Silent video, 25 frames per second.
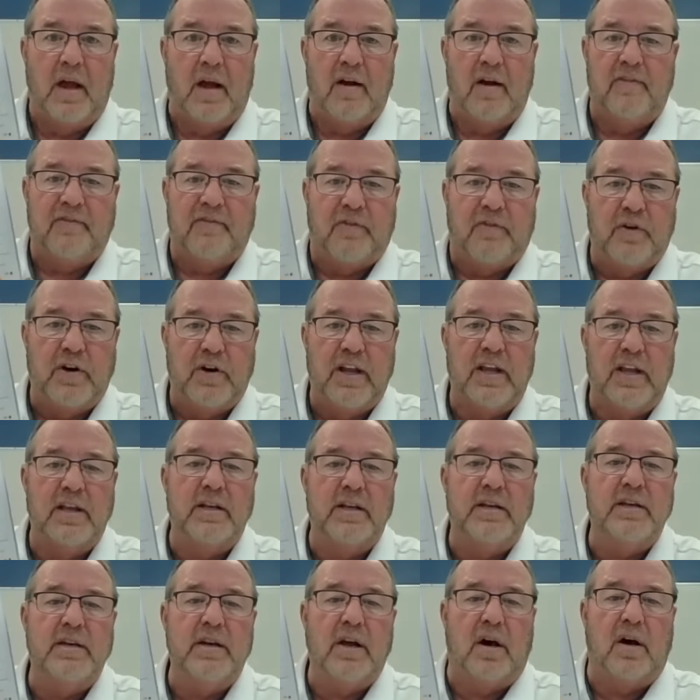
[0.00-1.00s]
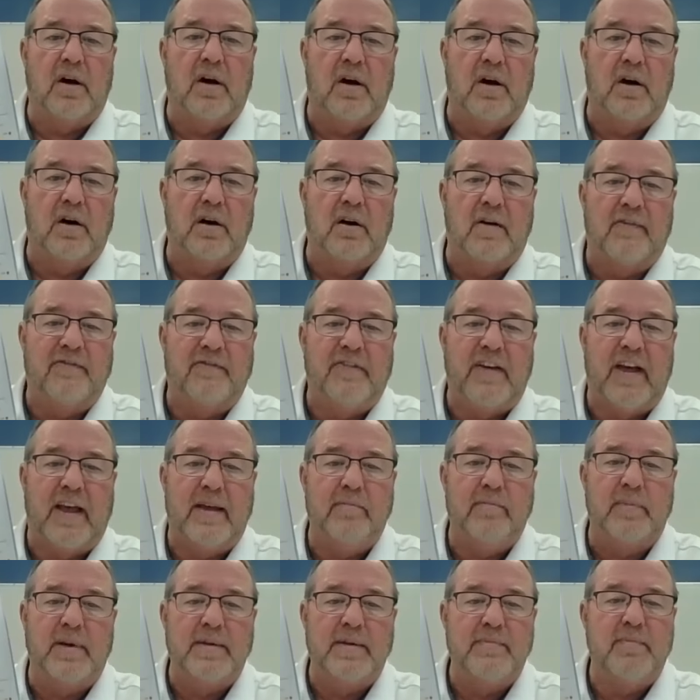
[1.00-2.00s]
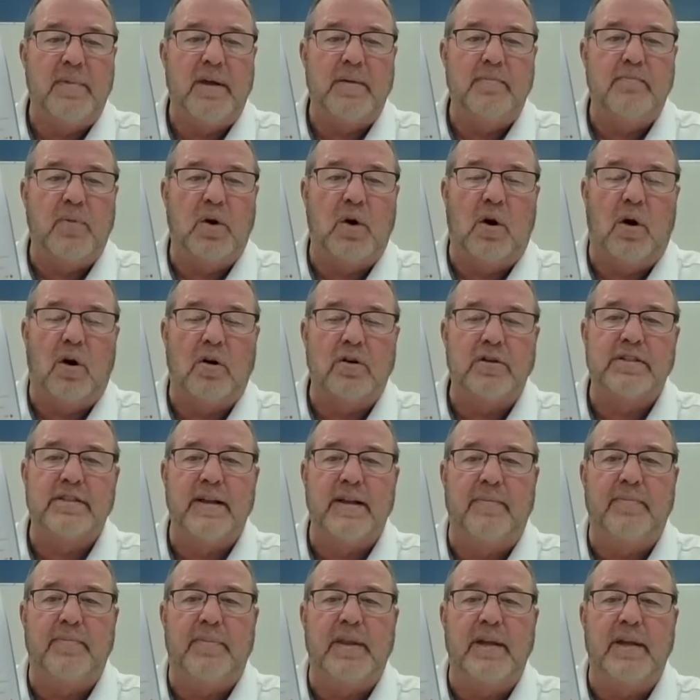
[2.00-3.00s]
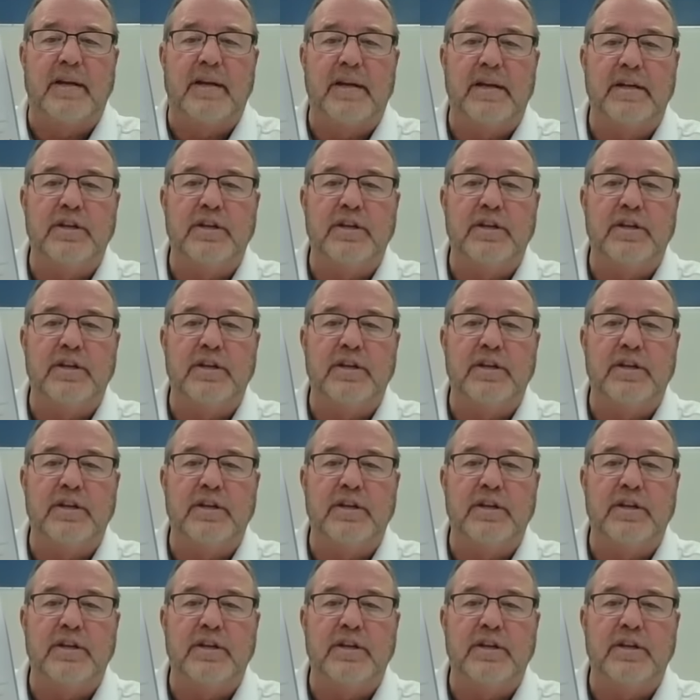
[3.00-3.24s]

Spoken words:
a friend or a family member or something,